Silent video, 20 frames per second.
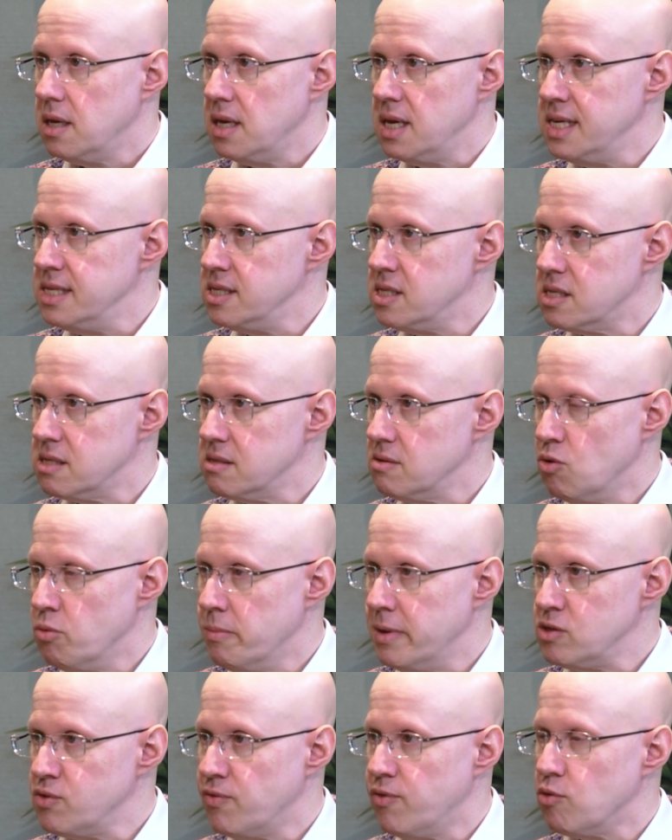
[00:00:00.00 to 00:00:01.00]
is
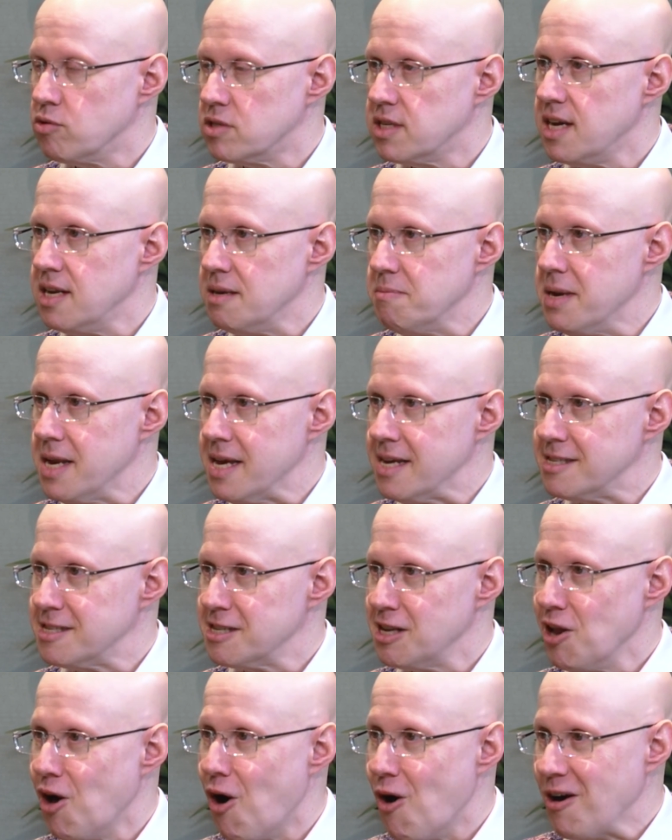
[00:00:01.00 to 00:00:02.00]
almost 14
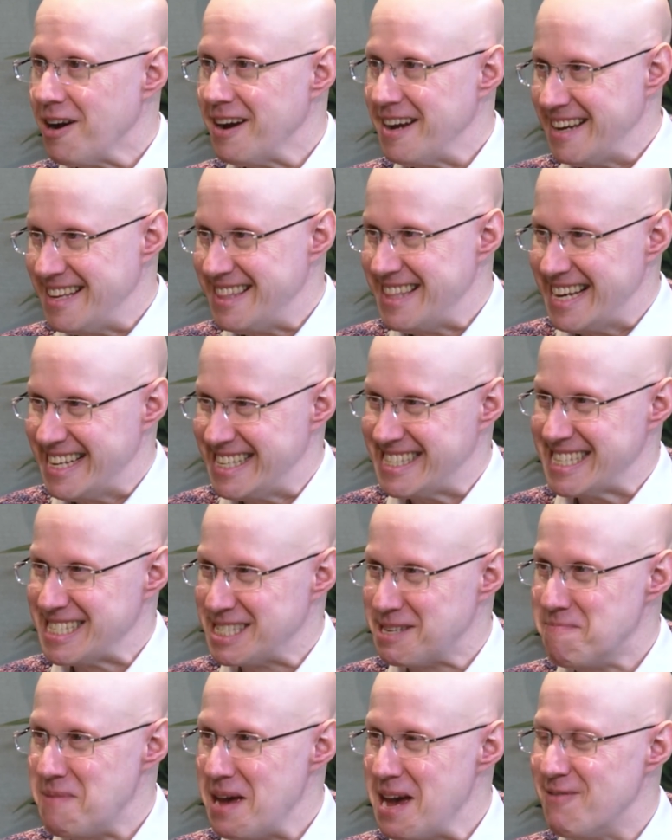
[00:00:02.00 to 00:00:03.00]
minutes long in this.
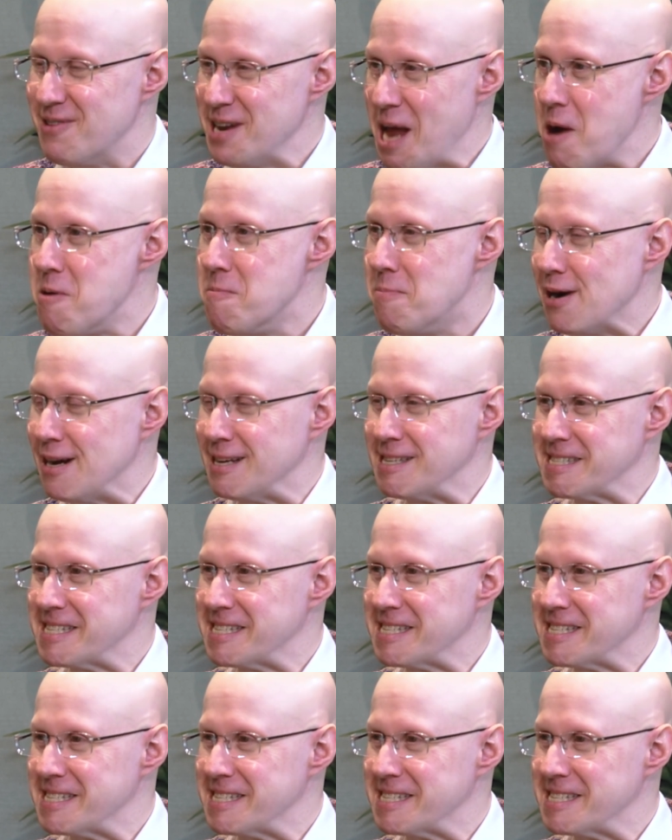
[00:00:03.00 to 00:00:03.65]
It's a bit of an opus.